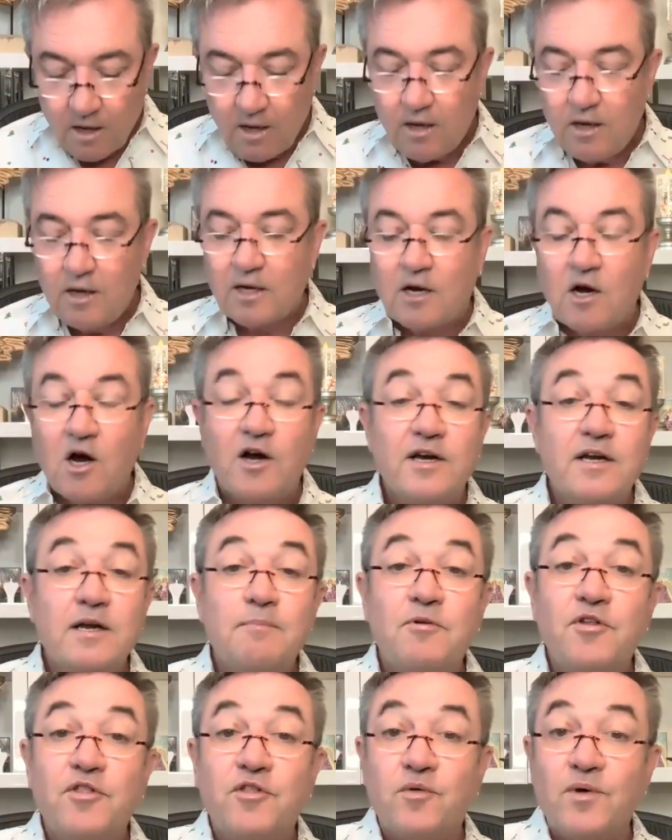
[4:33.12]
Card
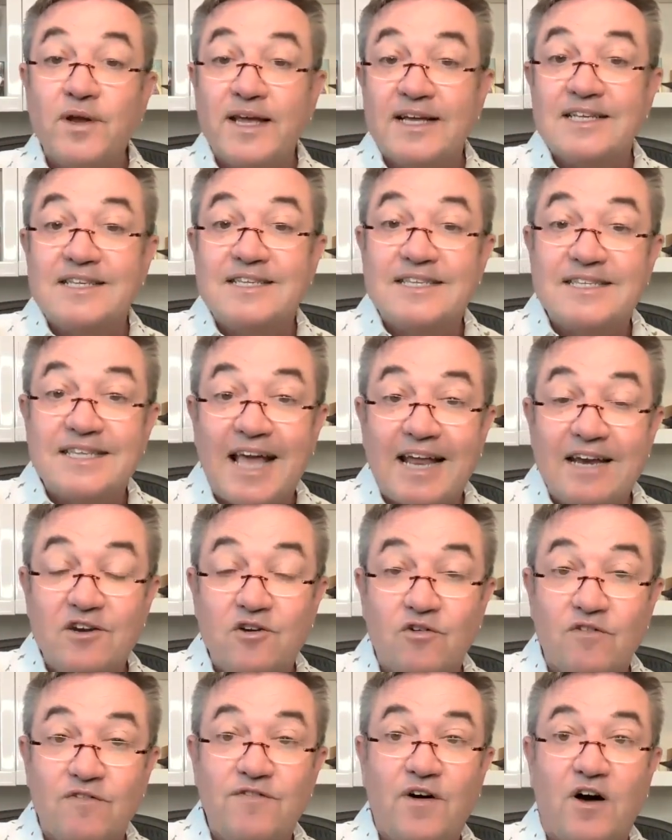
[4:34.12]
number three is
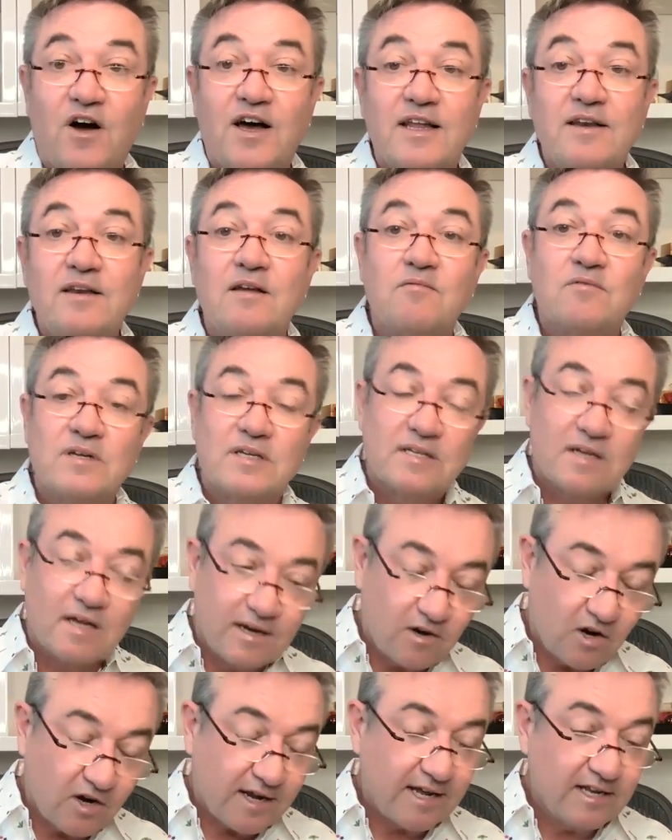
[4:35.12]
Sandalphon,
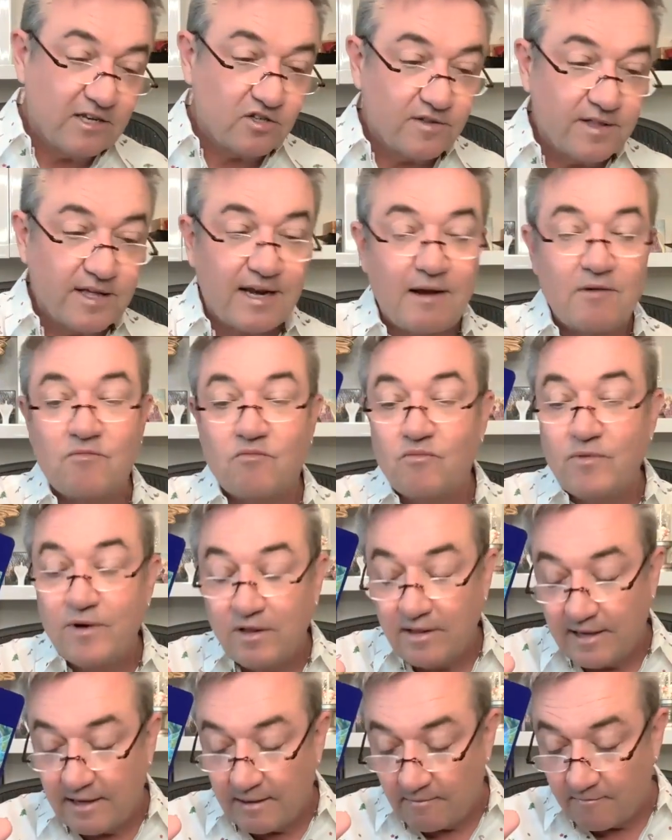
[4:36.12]
an archangel that I
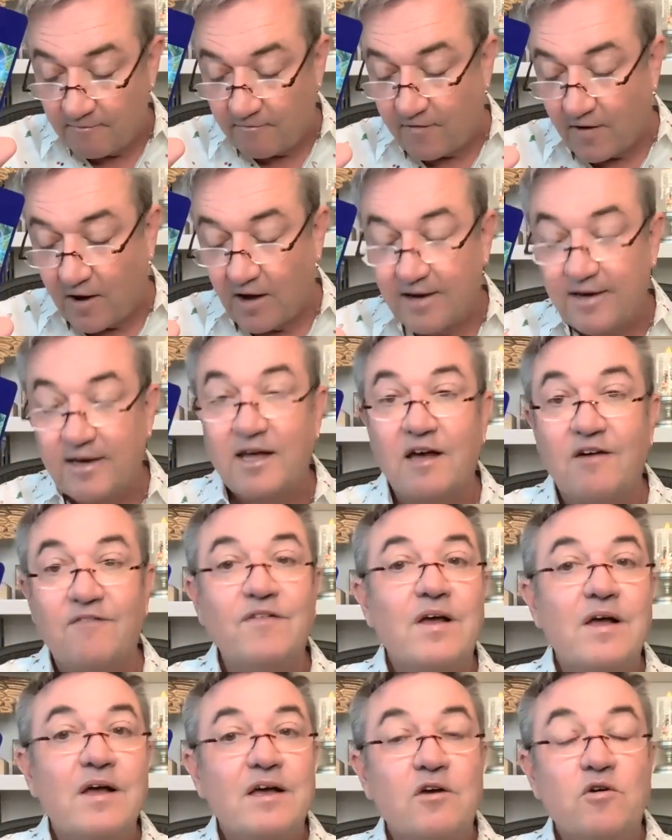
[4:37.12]
really am fond
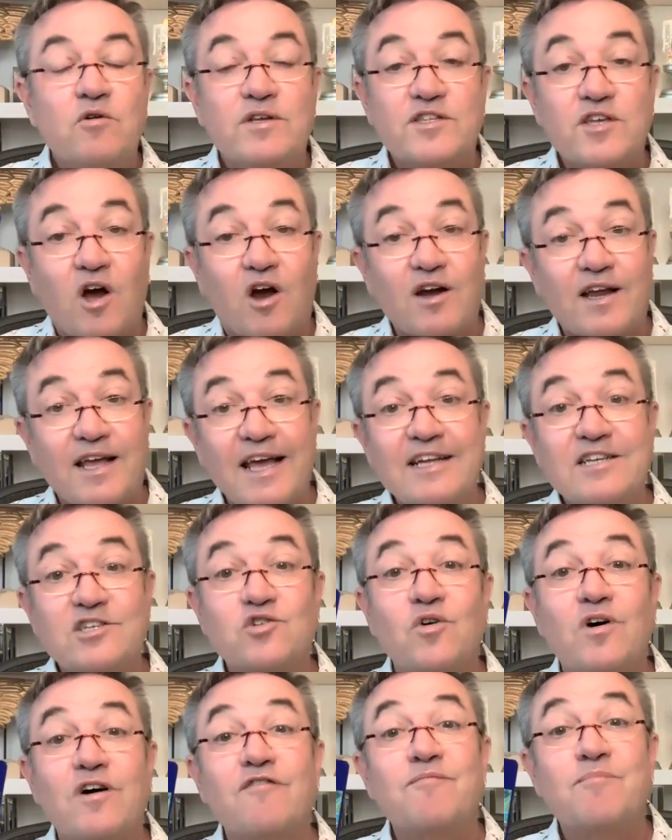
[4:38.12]
of, who is the
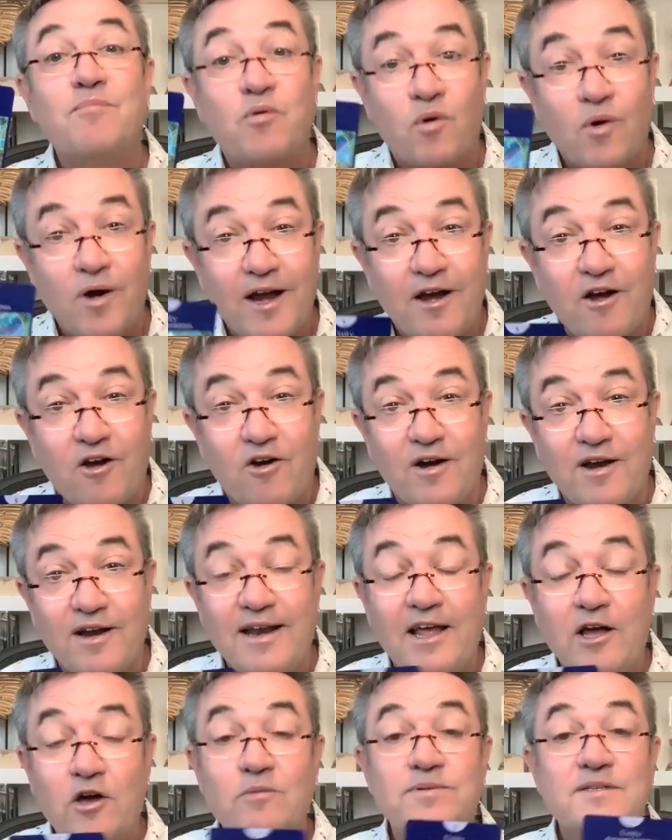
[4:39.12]
archangel of prayer
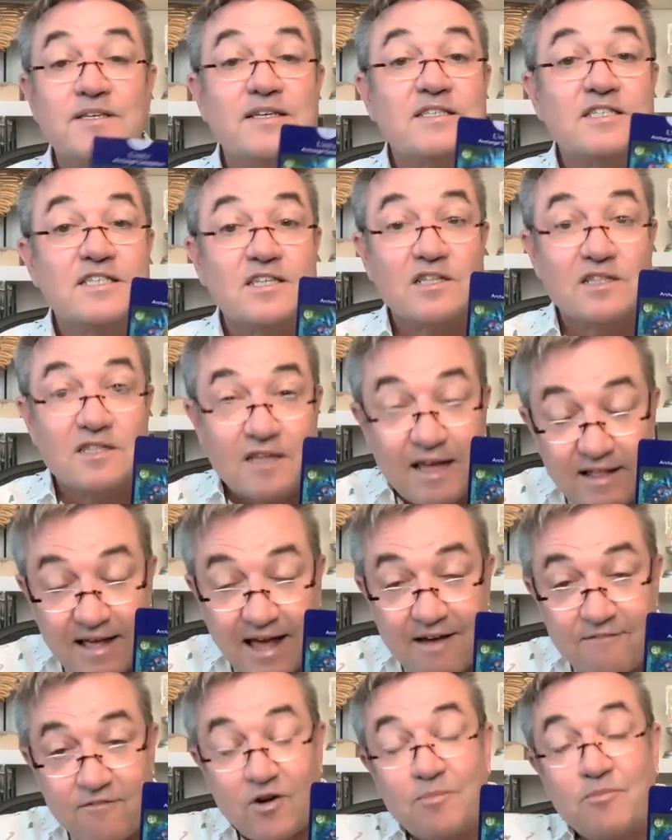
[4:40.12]
and helps us to
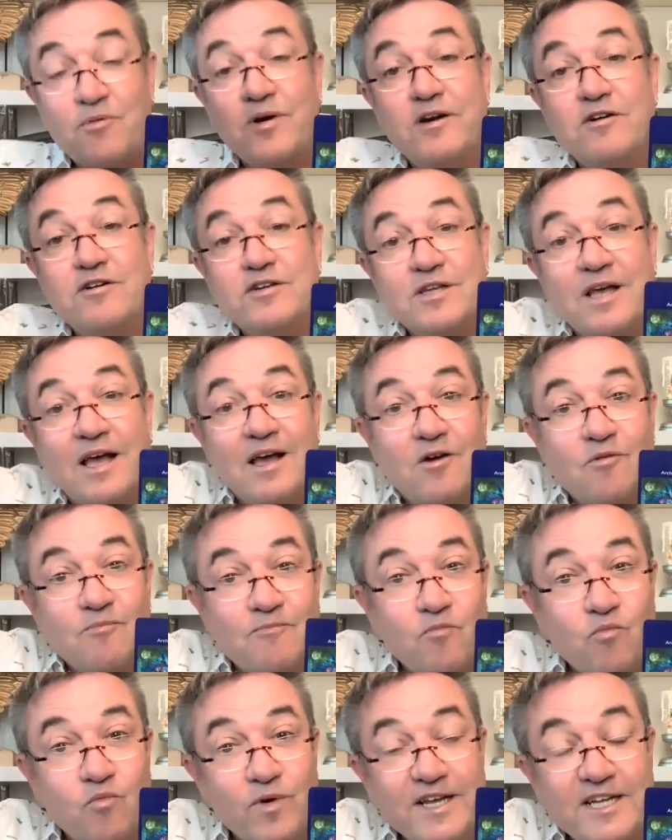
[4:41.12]
have our prayers
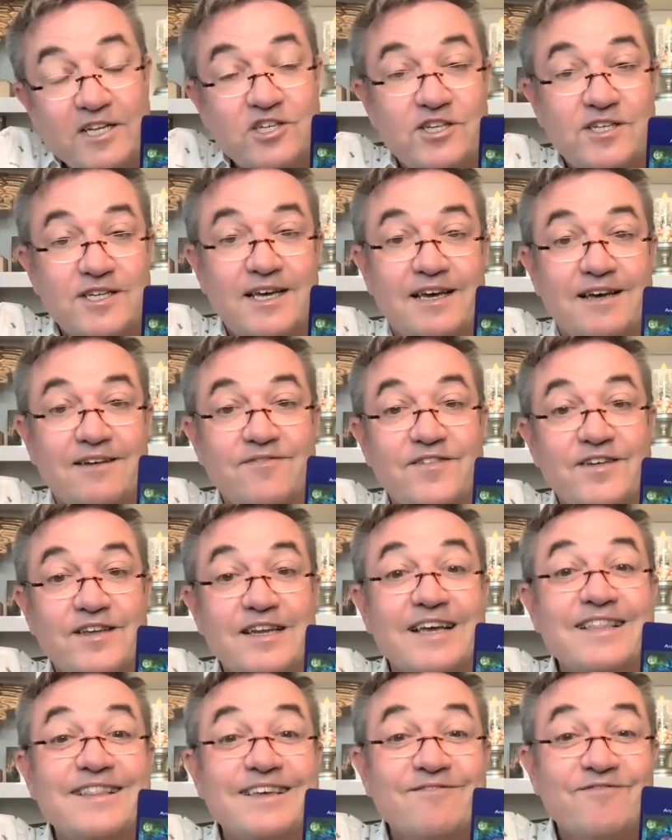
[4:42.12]
reach to heaven,
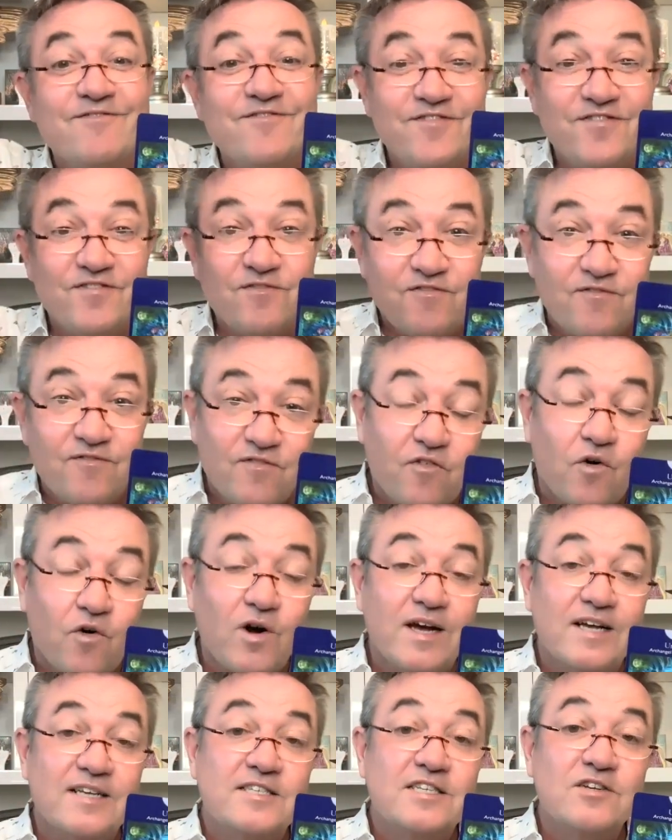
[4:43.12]
and then
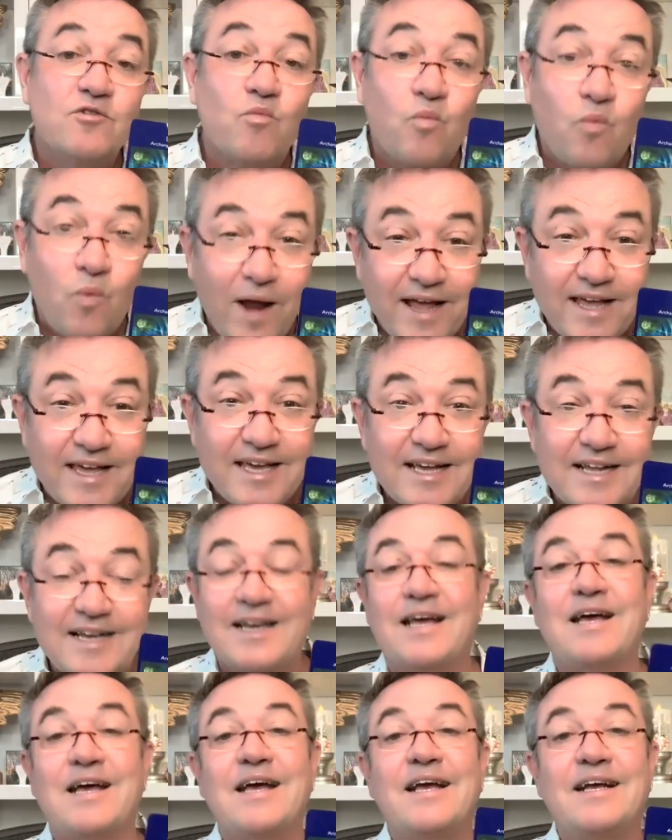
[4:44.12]
for us to
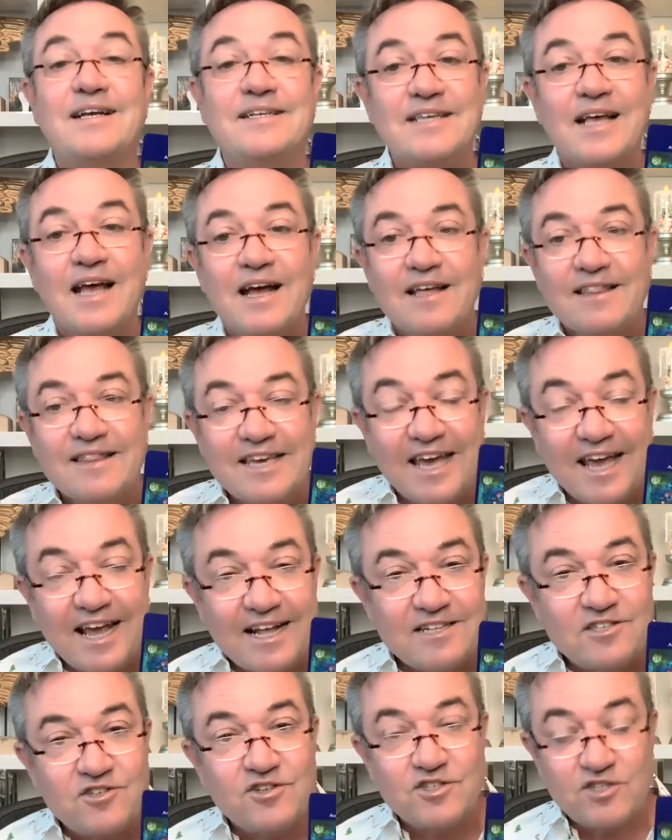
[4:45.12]
recognize
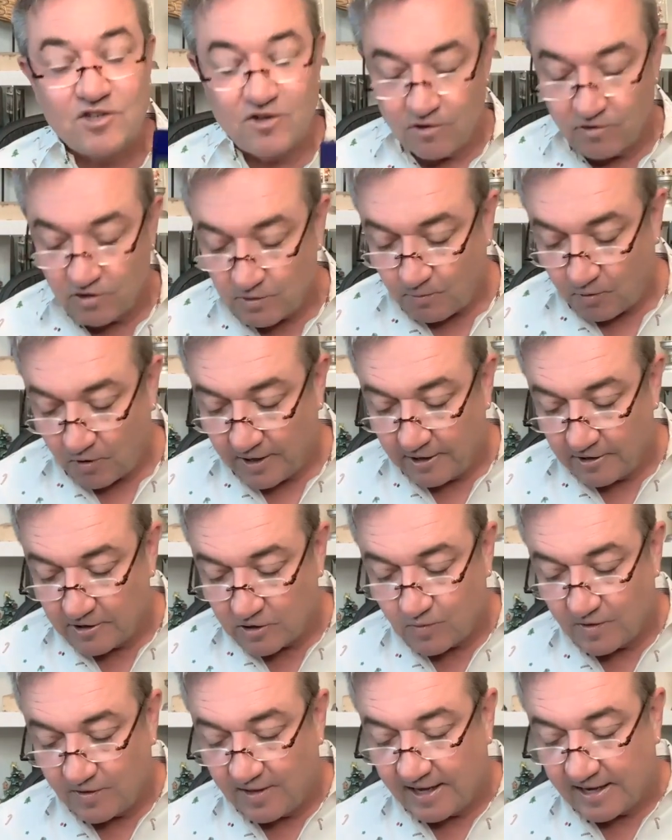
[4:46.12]
the answers to those
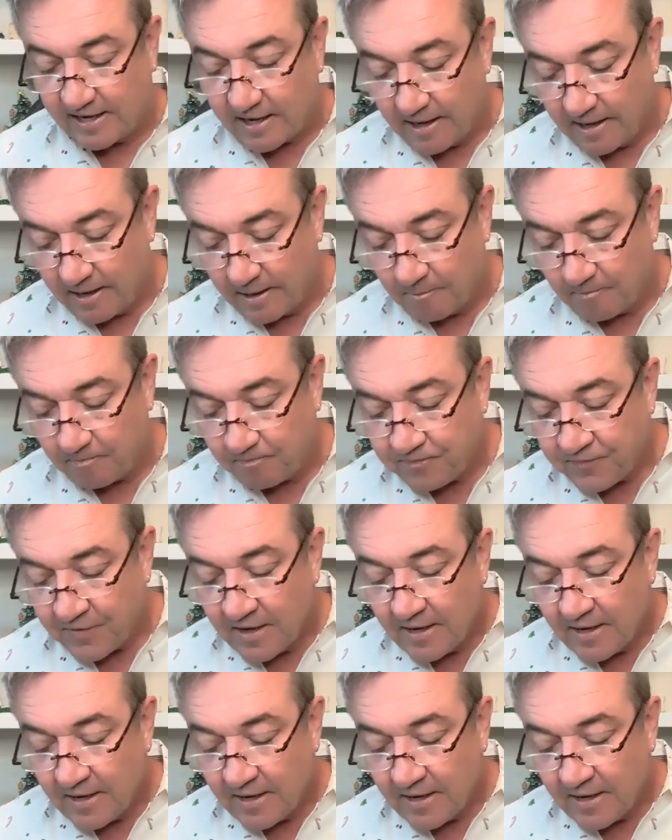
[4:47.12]
prayers when they come.